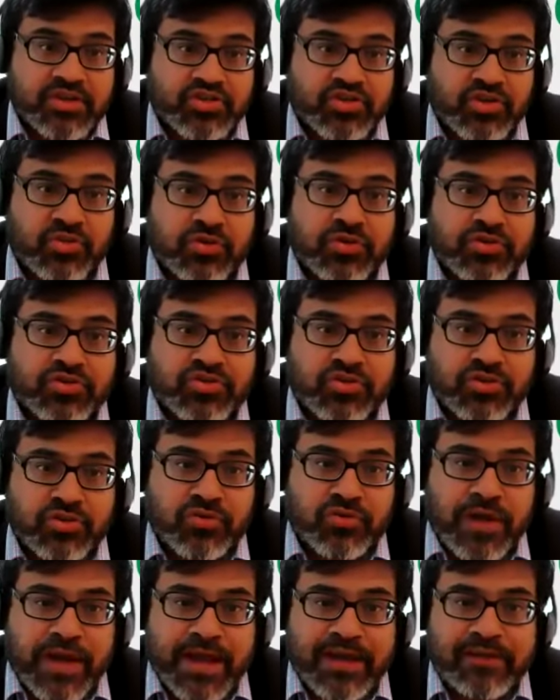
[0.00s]
So
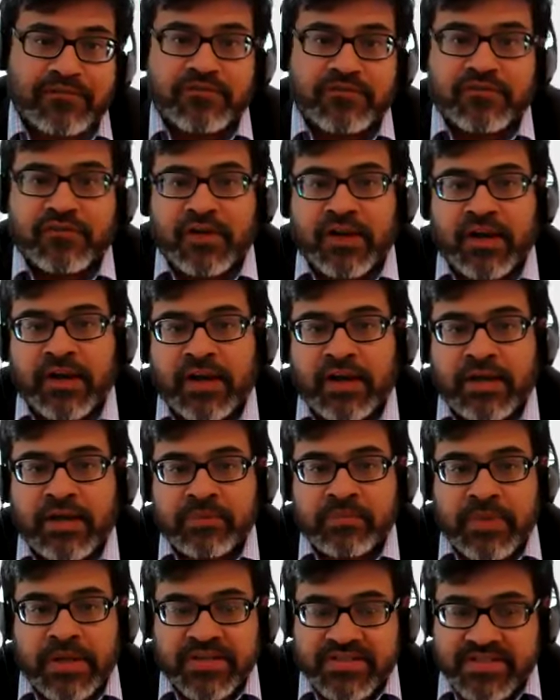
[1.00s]
you have
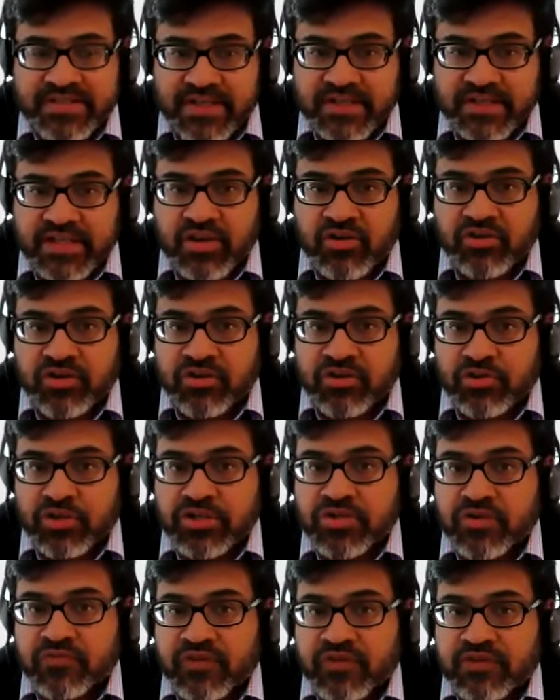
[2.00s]
a study on
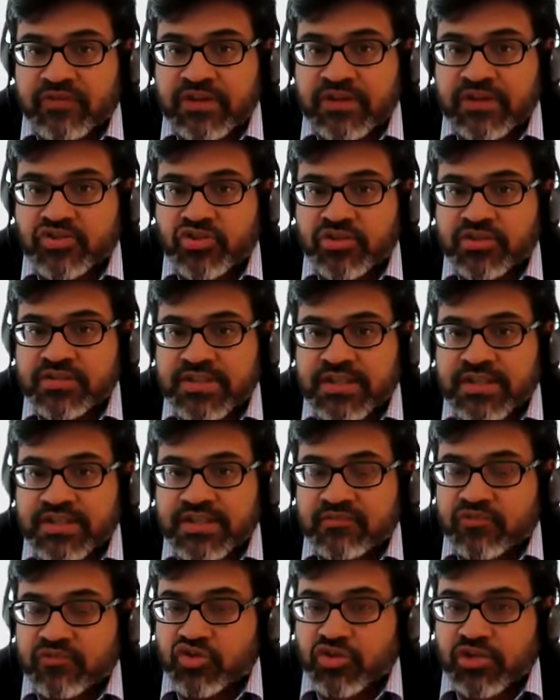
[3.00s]
unity of inventions
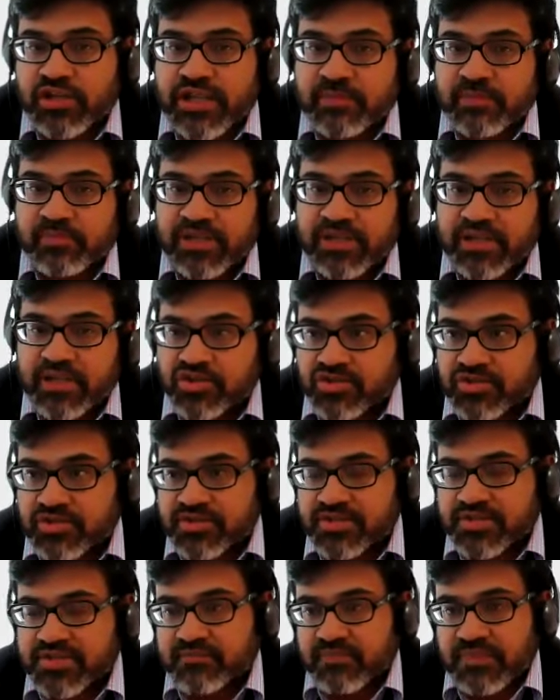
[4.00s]
and divisional
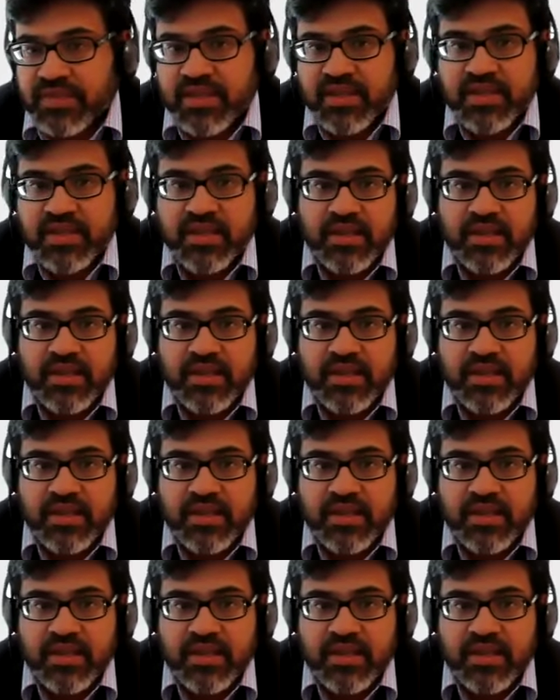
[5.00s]
applications.